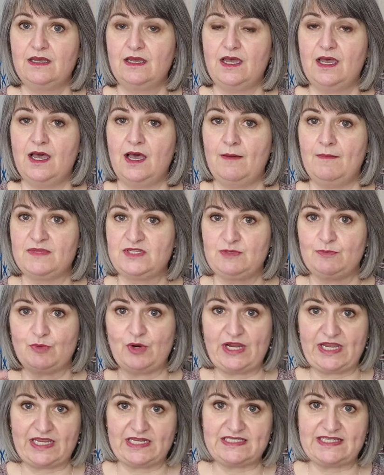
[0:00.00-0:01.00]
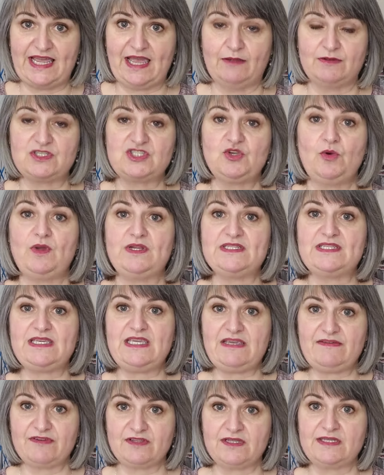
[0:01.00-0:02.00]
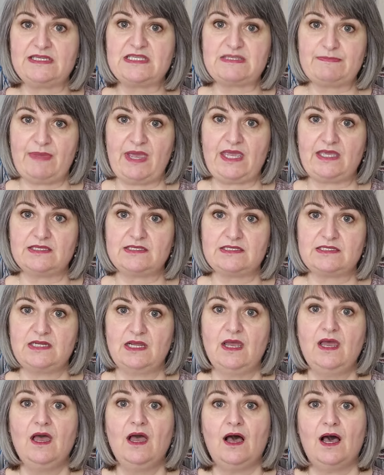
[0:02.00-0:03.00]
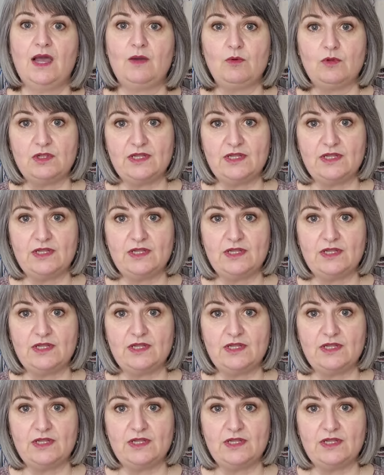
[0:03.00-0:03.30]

um, to break it down so it's evenly spaced. I will